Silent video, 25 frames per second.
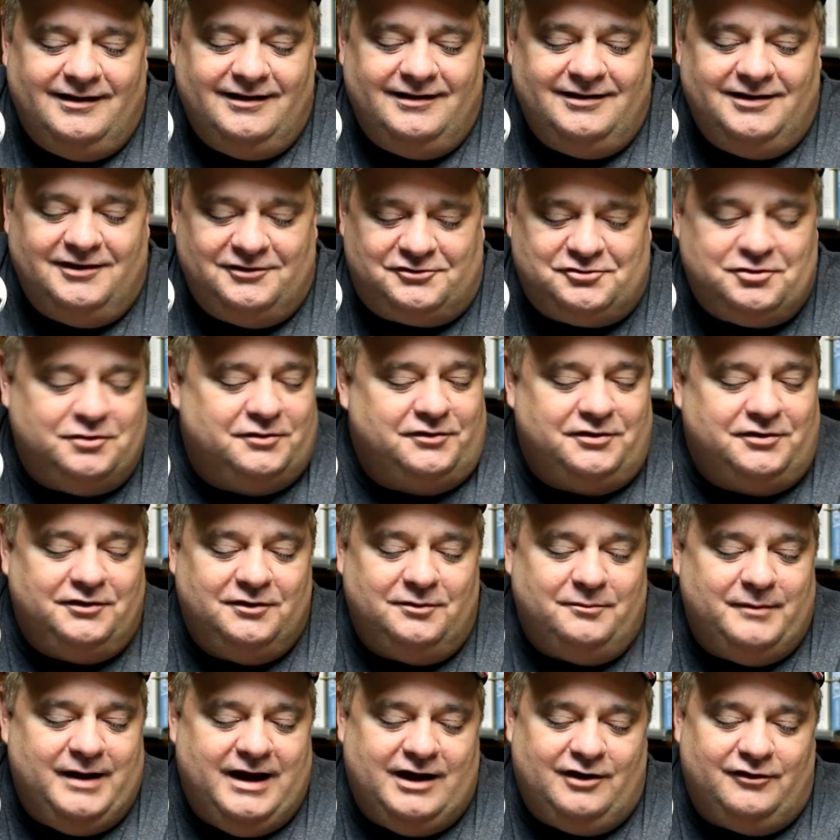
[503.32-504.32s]
the truth of
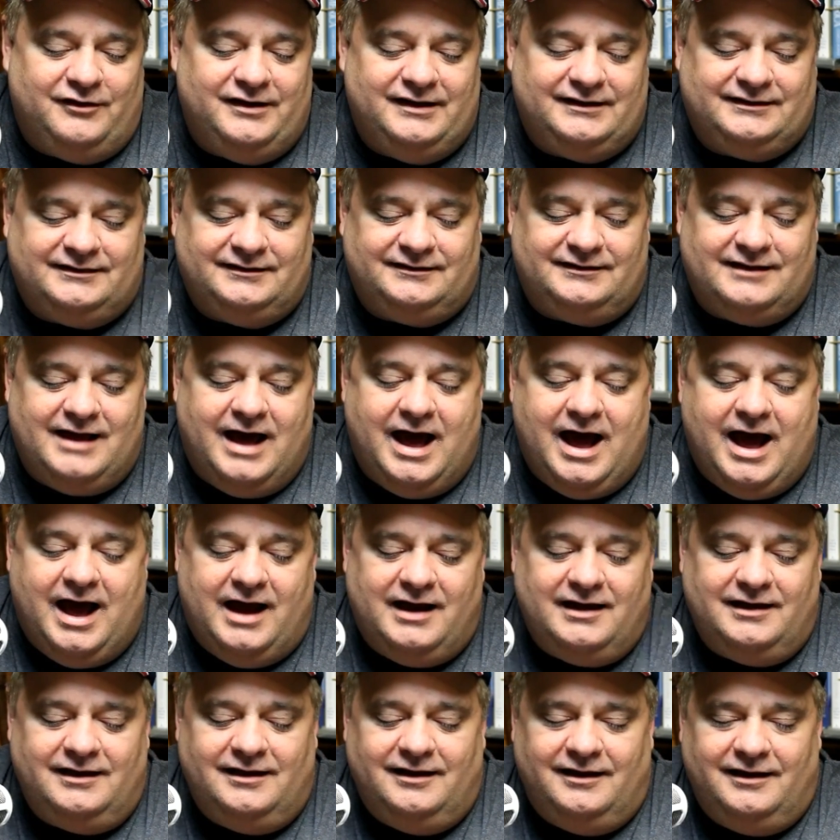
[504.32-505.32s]
the matter is, is
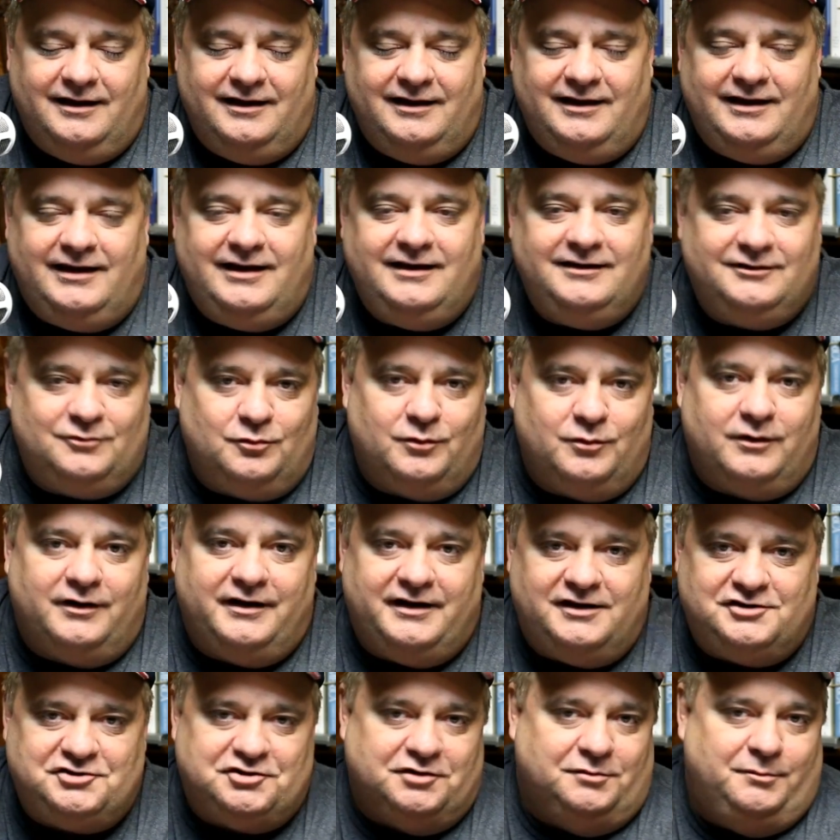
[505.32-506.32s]
that he's where
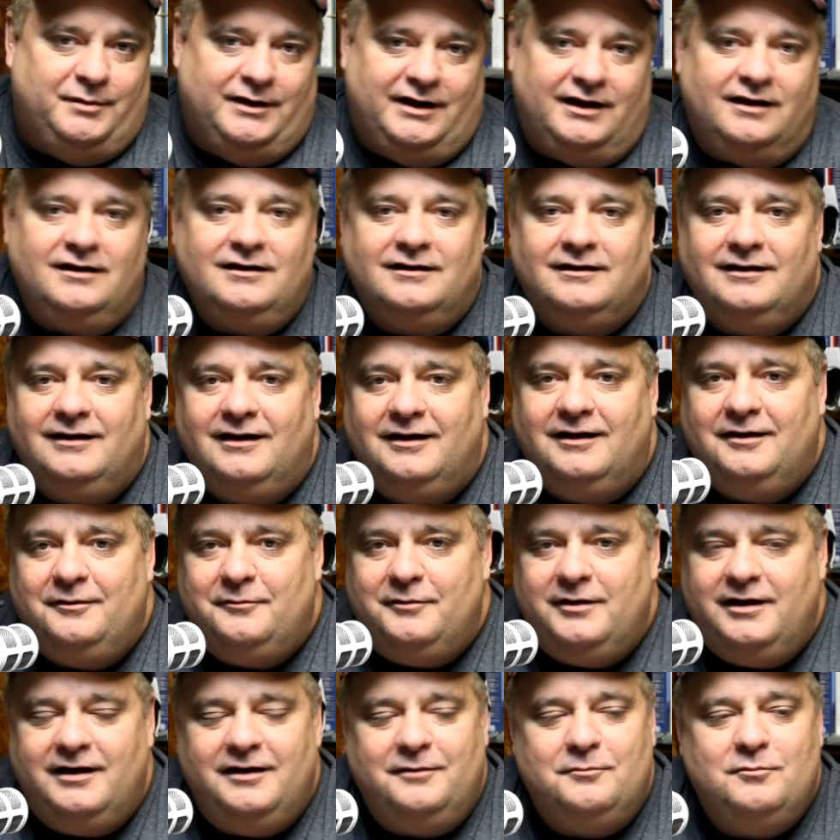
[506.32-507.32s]
he should be. Uh,
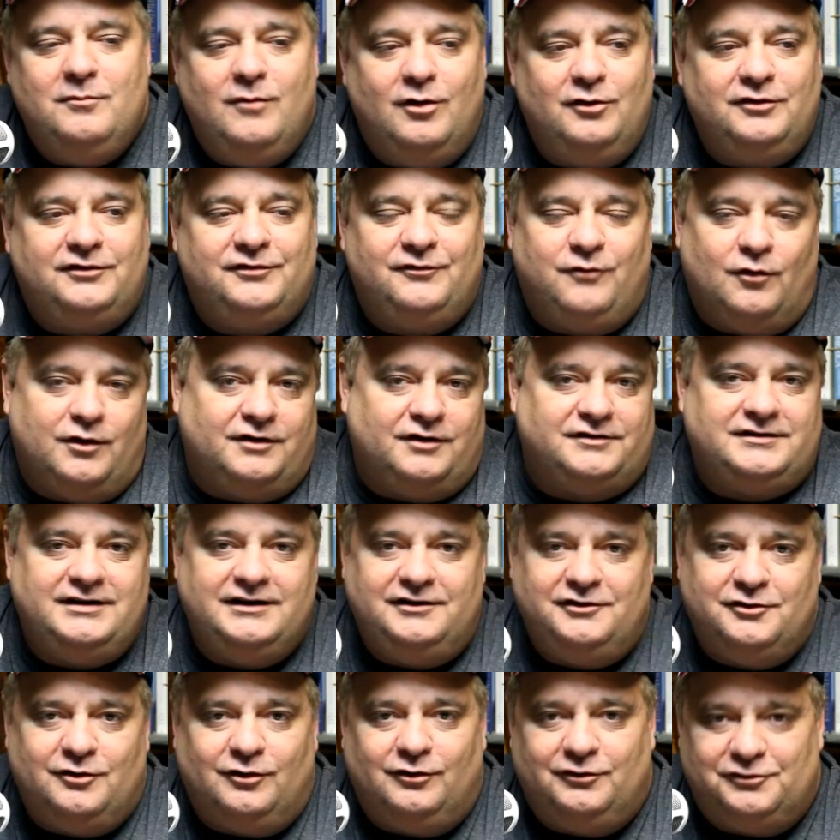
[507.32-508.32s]
most
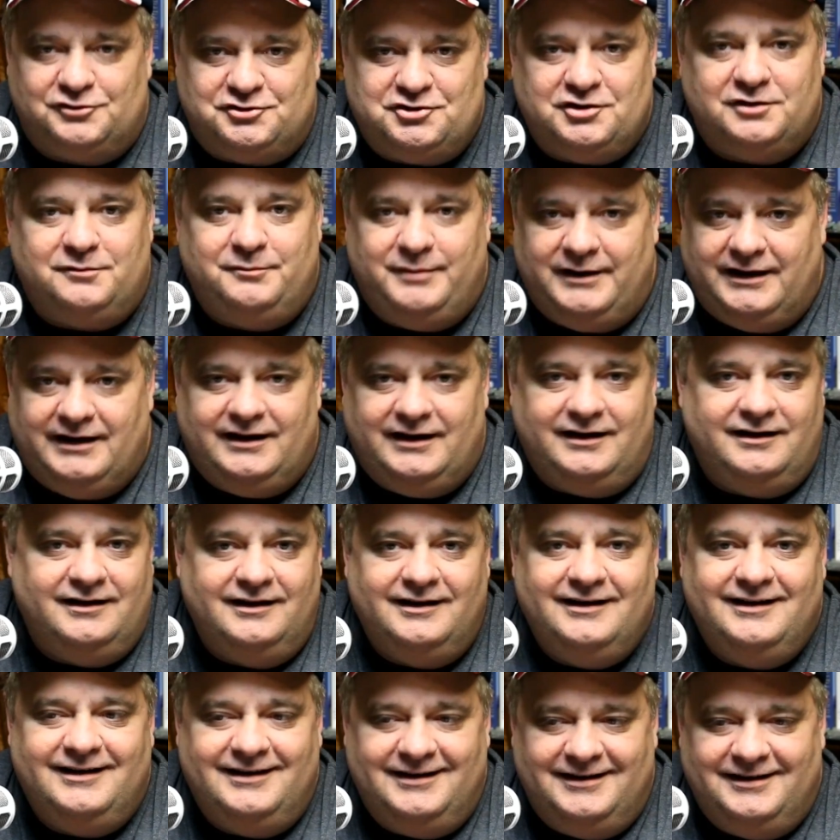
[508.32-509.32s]
fourteen-year-olds should be
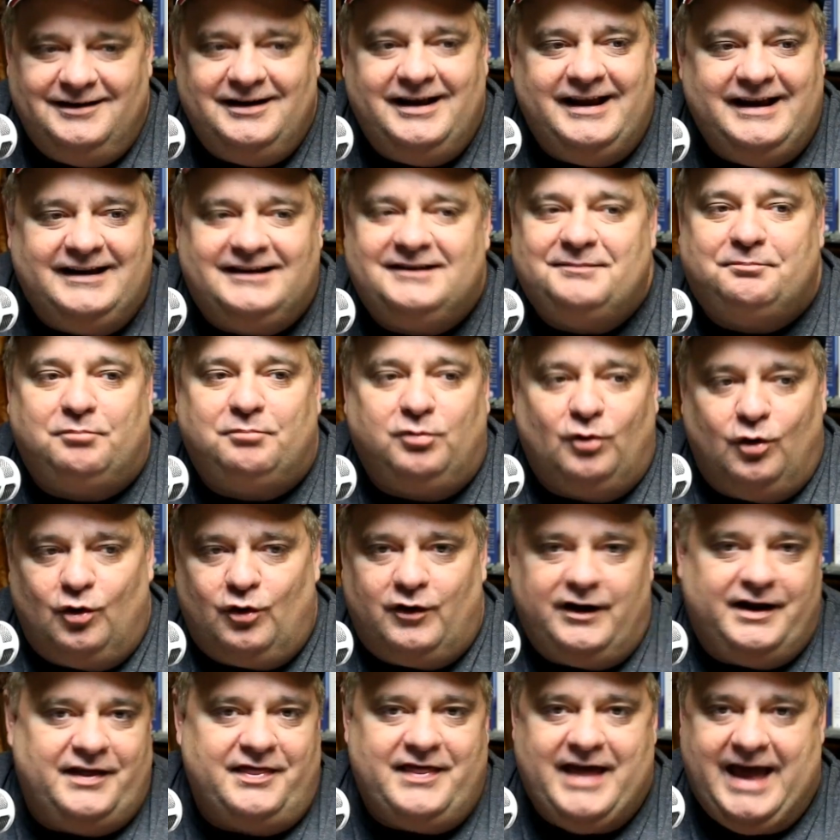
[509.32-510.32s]

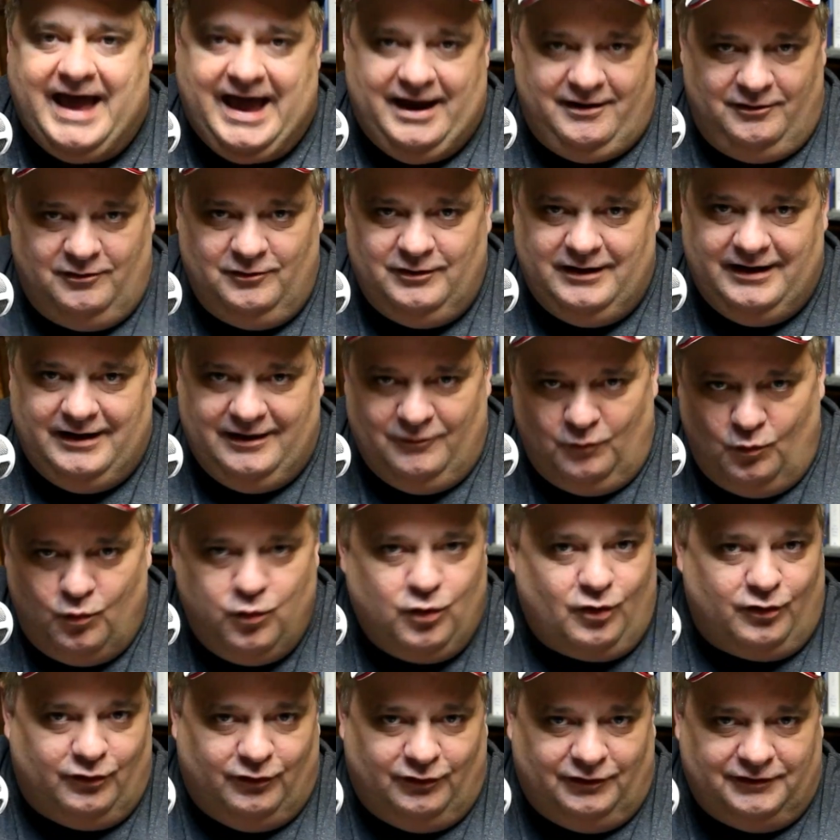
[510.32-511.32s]
exploring that
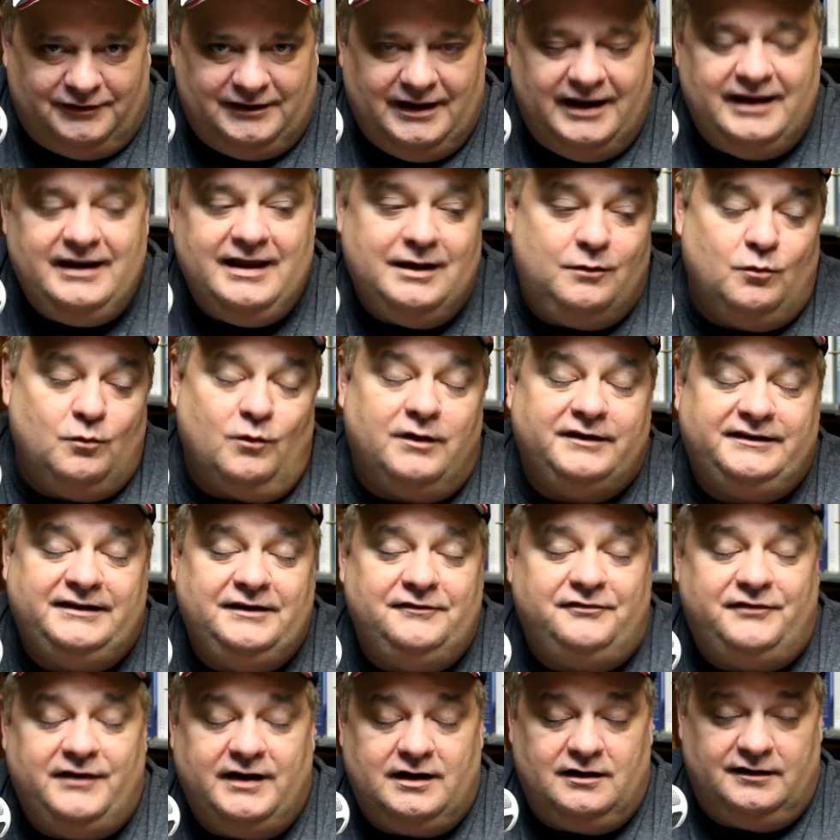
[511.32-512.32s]
world. And then once he
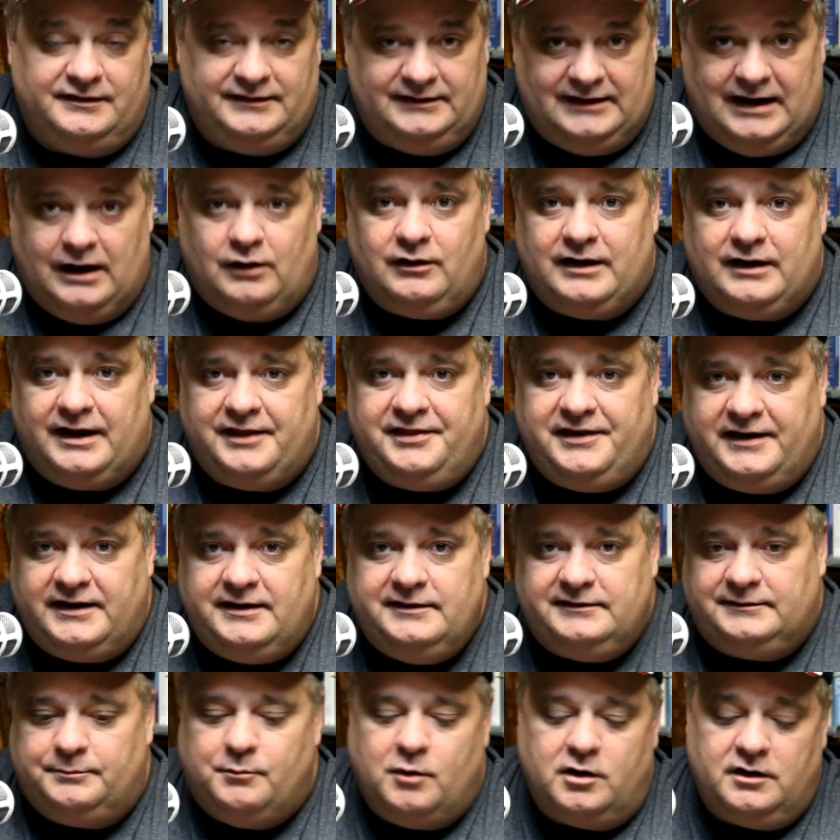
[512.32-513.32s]
figures it out, and I think
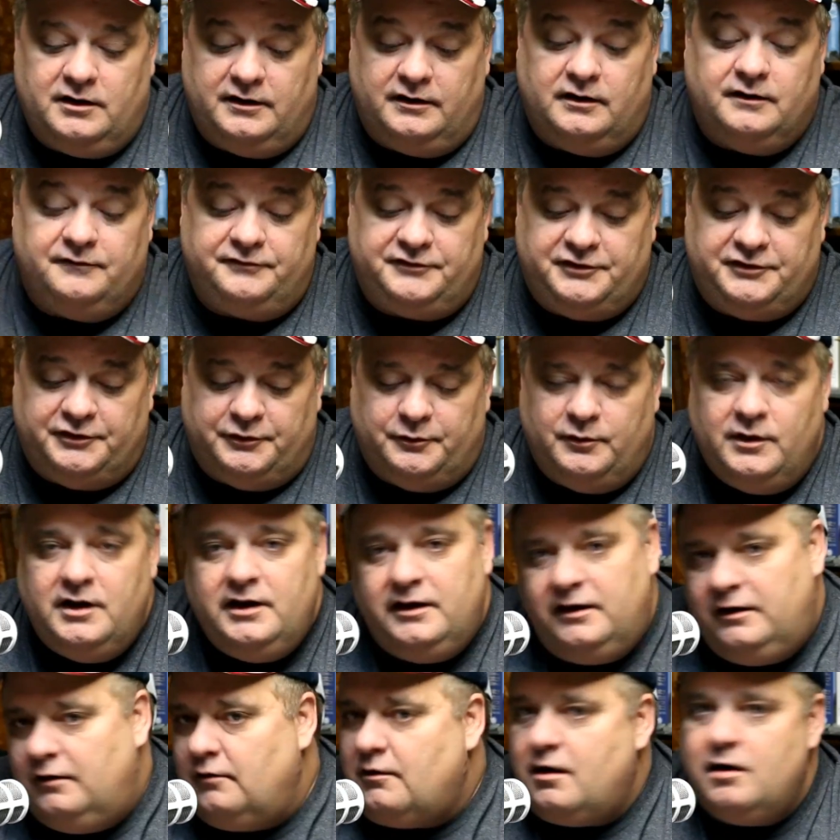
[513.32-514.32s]
he's smart enough to,
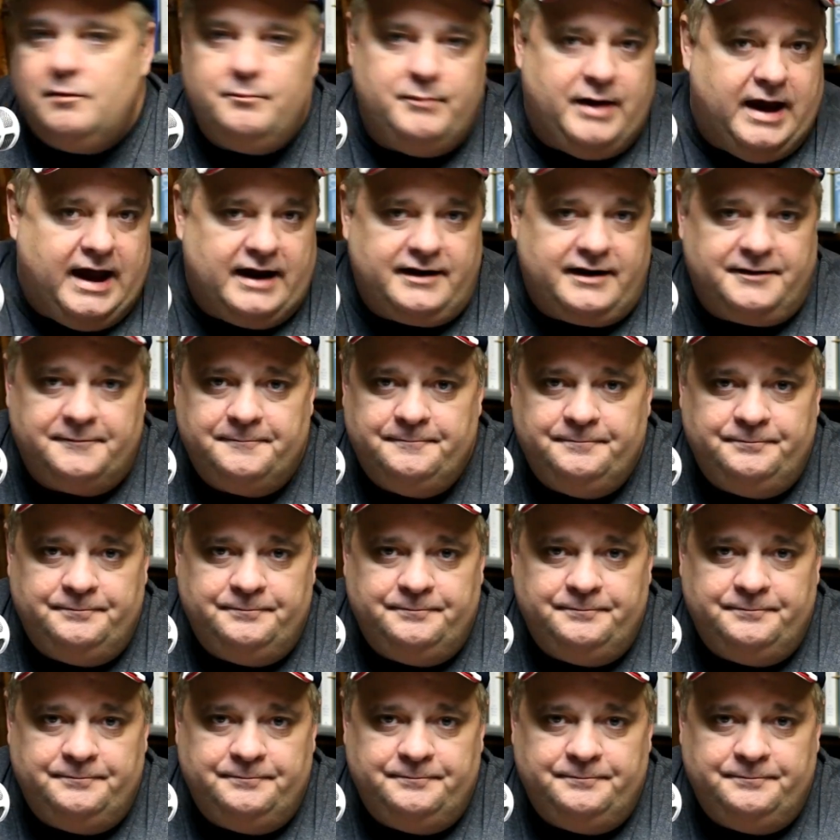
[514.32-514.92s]
he'll come back.